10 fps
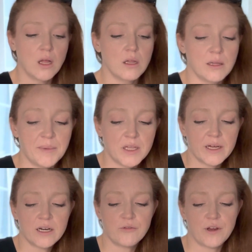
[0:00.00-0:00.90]
Let me
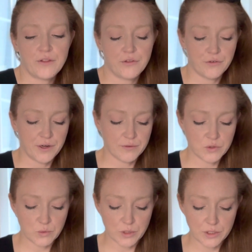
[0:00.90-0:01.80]
clarify the Three of
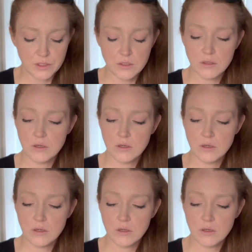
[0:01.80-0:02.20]
Swords.